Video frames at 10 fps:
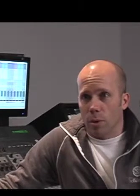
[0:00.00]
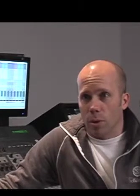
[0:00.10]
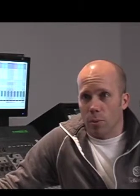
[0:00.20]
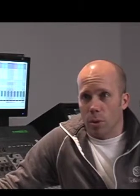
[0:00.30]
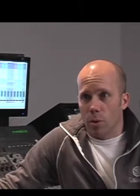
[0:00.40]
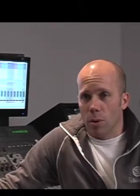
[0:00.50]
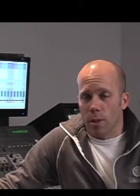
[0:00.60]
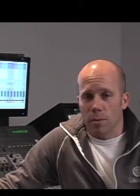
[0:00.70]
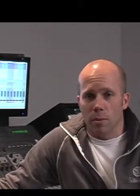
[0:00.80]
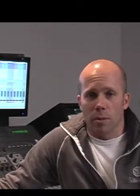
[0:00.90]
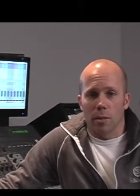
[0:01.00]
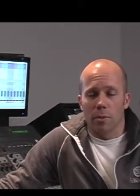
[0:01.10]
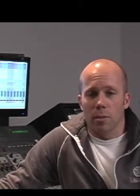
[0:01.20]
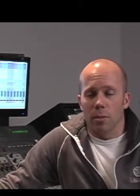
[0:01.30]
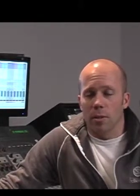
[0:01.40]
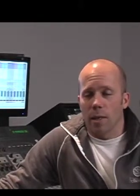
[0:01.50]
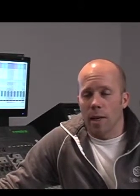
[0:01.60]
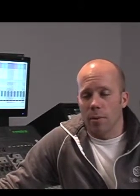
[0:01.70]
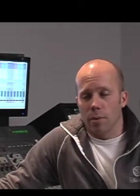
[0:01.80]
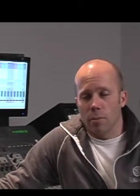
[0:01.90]
they're recording. Sometimes they'll be
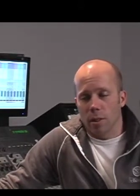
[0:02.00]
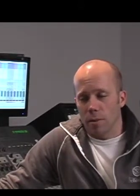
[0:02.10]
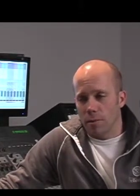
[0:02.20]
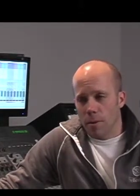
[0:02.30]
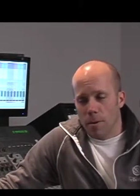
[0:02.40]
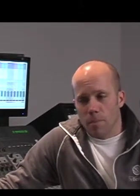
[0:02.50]
out in the middle of